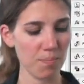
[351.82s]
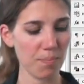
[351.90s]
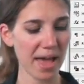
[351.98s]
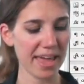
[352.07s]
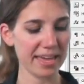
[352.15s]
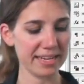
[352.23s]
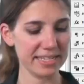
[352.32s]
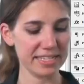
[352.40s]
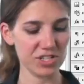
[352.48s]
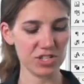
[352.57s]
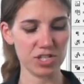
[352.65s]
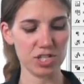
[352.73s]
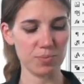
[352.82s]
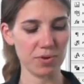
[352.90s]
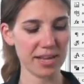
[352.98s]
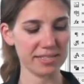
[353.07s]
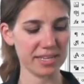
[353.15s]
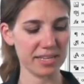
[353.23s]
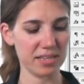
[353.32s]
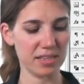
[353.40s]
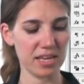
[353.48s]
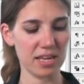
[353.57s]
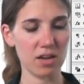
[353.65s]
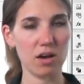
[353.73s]
by, in addition to pressing
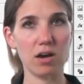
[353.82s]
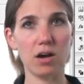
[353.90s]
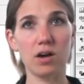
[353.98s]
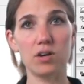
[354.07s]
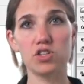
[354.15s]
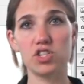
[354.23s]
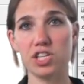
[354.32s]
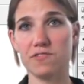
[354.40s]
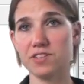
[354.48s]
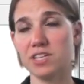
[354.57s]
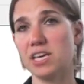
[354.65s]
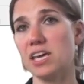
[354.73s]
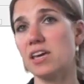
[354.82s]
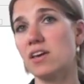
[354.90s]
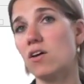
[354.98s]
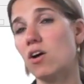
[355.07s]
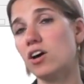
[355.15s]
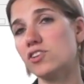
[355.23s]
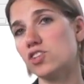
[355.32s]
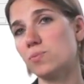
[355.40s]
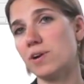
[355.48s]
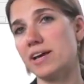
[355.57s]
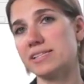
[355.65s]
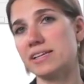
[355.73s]
the Shift key, also
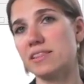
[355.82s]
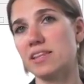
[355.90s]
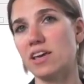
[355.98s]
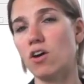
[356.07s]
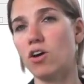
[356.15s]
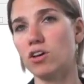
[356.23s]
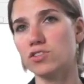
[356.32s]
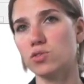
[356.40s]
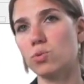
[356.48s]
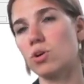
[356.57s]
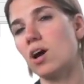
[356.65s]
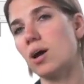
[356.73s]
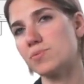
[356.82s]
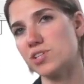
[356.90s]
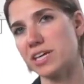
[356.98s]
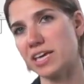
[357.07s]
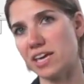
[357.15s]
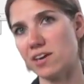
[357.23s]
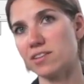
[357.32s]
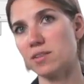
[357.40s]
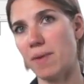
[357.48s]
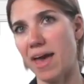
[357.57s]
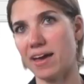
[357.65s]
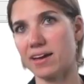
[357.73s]
pressing the Alt or Option key on the
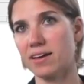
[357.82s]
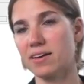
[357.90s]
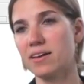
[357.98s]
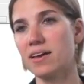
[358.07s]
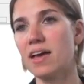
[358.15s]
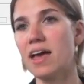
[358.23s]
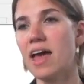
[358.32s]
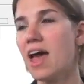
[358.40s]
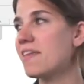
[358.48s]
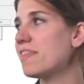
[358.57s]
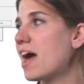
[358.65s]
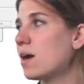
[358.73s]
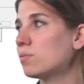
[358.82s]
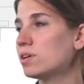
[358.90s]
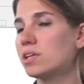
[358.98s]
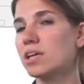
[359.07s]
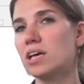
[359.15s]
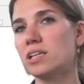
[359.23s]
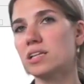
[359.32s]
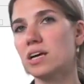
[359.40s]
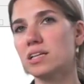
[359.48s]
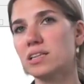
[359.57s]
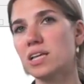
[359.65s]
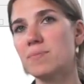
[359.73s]
Mac. And that will
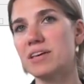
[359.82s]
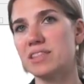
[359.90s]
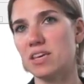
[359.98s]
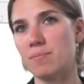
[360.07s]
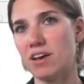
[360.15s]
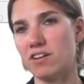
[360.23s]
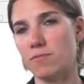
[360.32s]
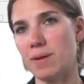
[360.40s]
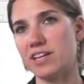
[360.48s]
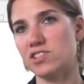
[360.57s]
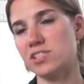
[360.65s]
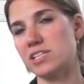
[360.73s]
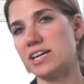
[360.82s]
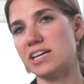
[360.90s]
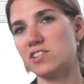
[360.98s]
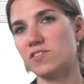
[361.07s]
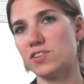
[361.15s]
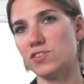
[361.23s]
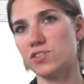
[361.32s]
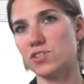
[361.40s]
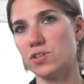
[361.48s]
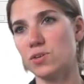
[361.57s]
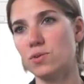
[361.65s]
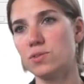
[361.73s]
limit the amount of pages the text flows
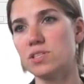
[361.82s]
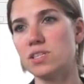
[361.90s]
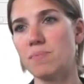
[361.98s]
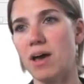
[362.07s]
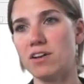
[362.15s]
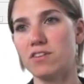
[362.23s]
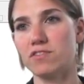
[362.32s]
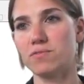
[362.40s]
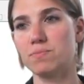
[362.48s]
to the amount of